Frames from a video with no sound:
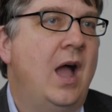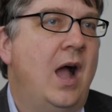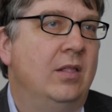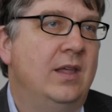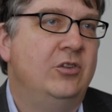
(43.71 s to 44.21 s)

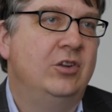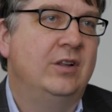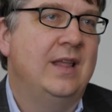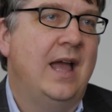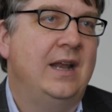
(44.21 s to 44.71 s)

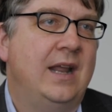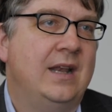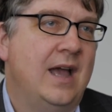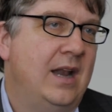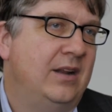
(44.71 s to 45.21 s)
alleging that a
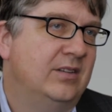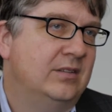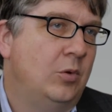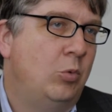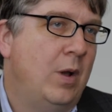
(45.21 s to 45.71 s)

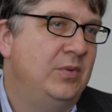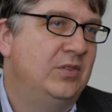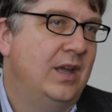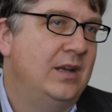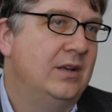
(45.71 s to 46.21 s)
non-accessible
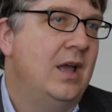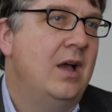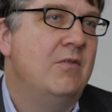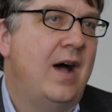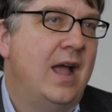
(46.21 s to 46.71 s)
website
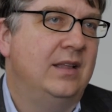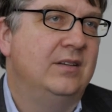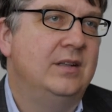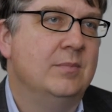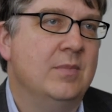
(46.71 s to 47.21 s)

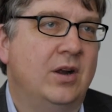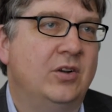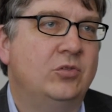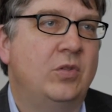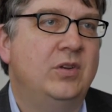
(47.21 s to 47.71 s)
violates the
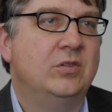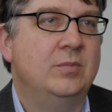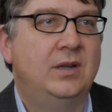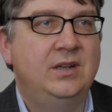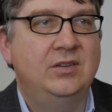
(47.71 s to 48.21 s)
Americans with
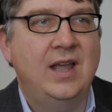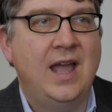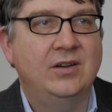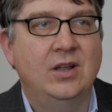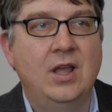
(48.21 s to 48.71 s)
Disabilities
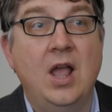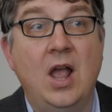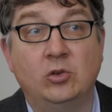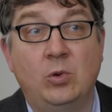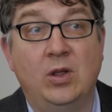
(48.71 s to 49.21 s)
Act,
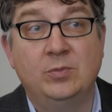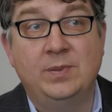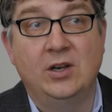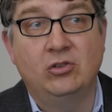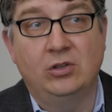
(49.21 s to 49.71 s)
as well as
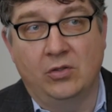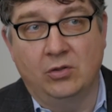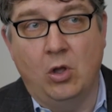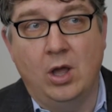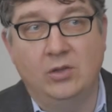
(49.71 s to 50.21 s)
potentially other
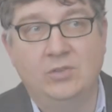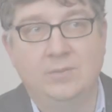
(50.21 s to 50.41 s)
laws.